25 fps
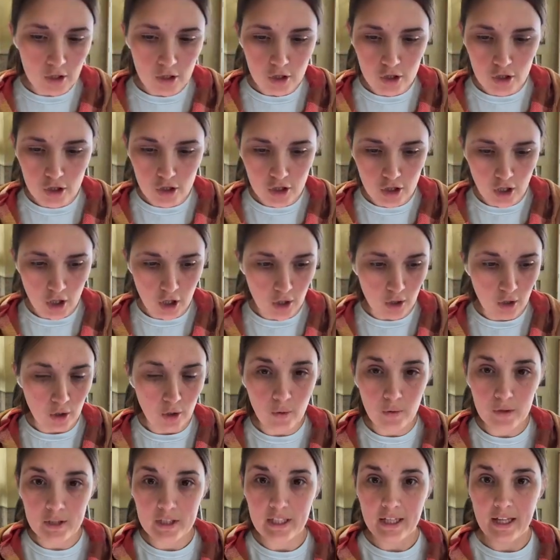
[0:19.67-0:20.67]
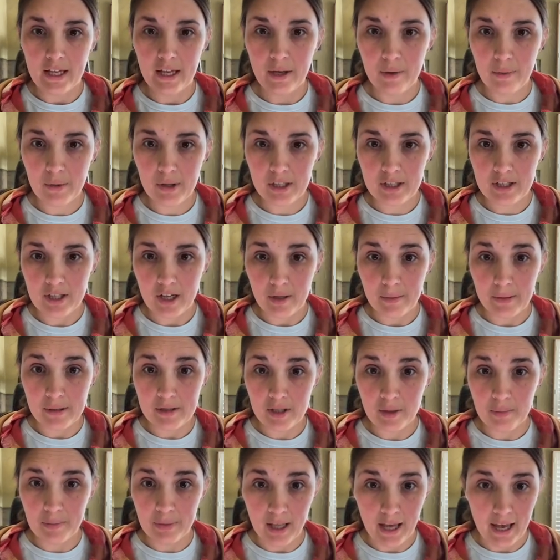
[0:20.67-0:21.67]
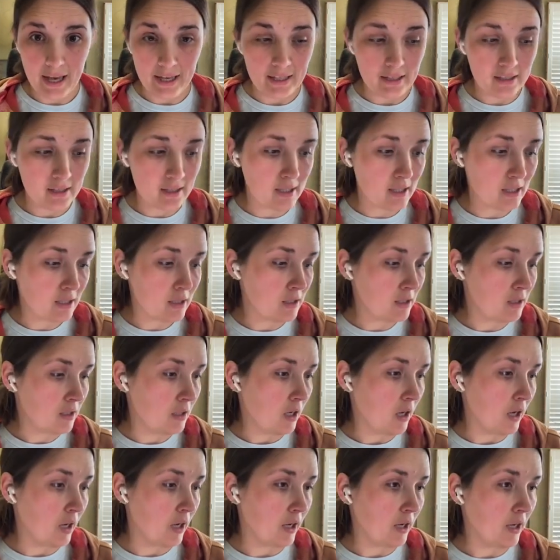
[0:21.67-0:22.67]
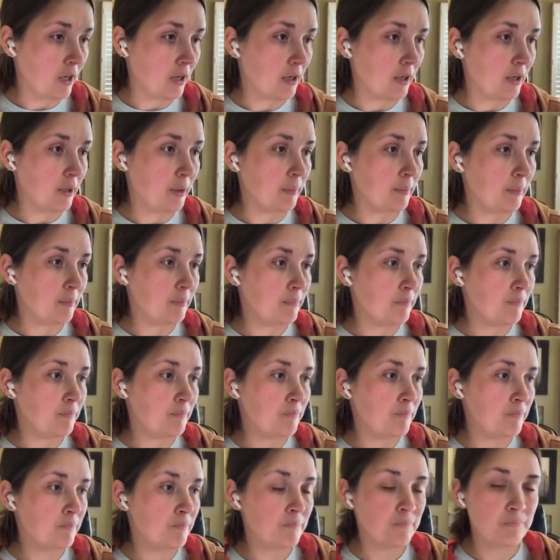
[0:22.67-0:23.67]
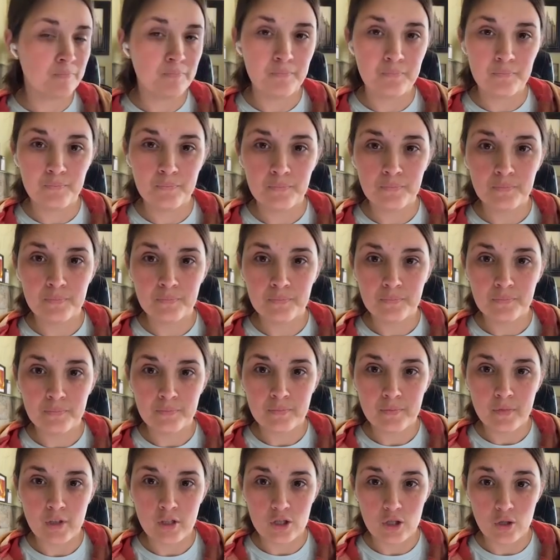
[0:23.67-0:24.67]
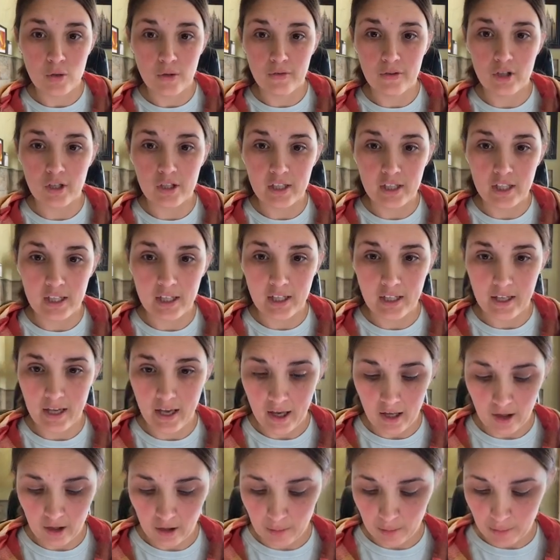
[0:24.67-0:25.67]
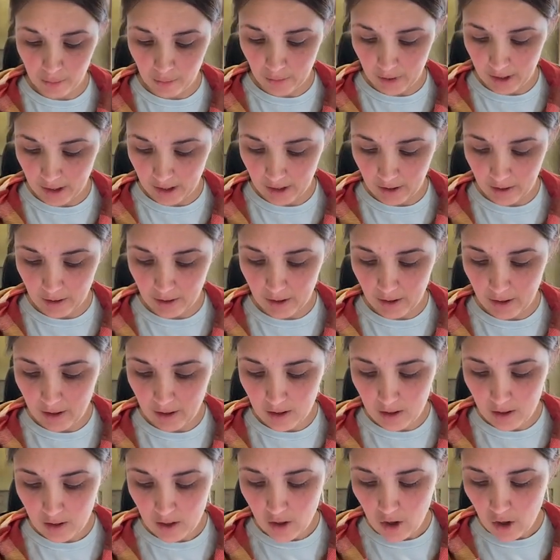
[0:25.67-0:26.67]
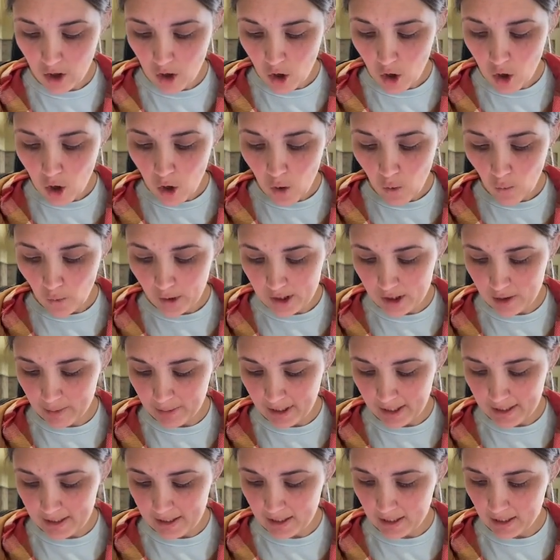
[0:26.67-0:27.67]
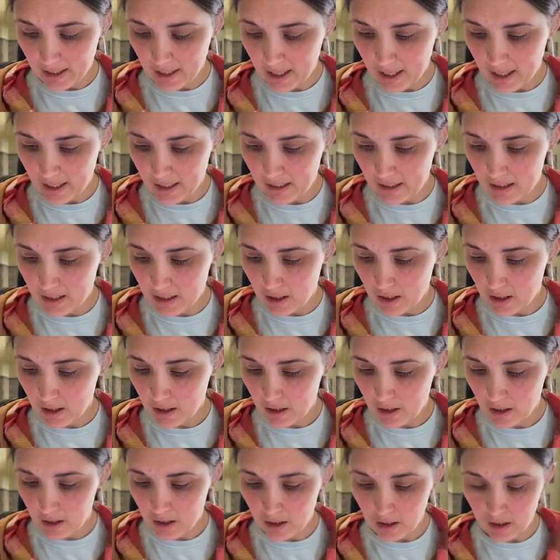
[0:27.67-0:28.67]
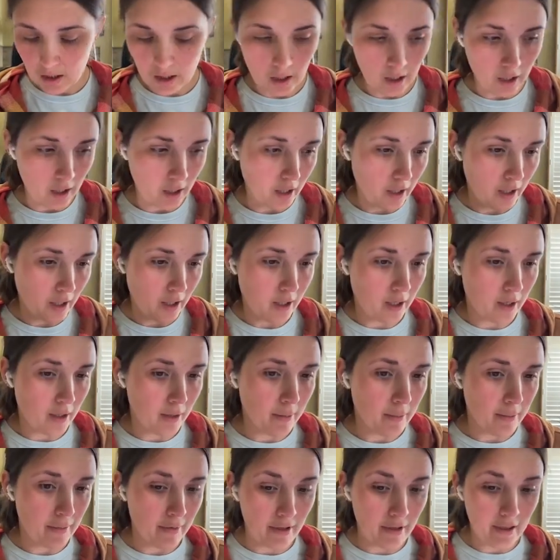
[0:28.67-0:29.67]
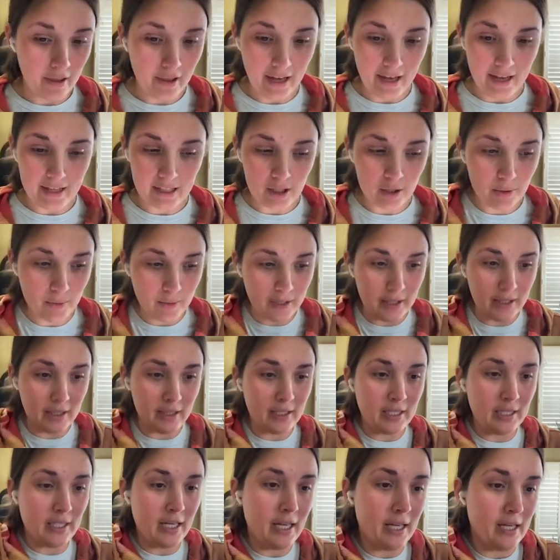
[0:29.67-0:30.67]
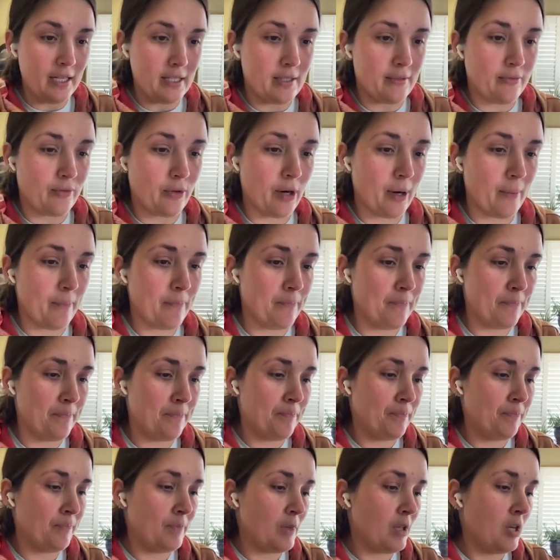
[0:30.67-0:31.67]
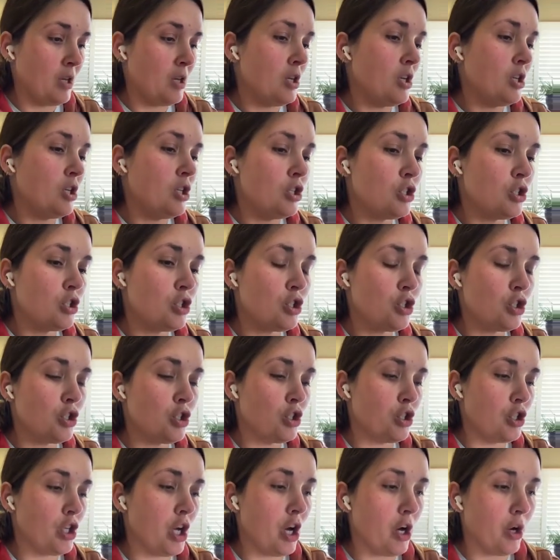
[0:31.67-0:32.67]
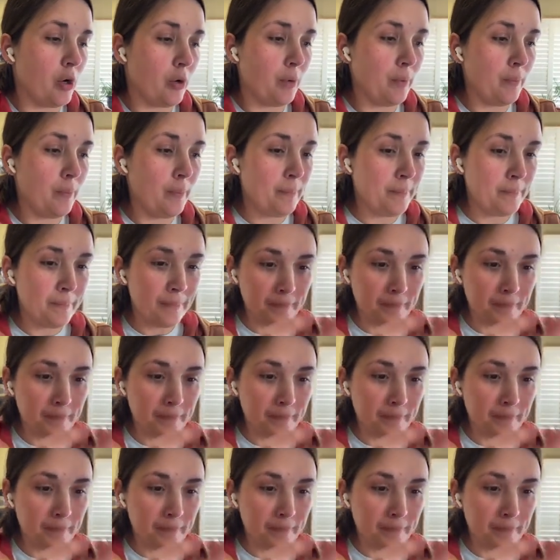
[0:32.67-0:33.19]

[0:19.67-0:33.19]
So today we're going to talk about supplies. So if you're needing help with what supplies to get, that's what today is for. So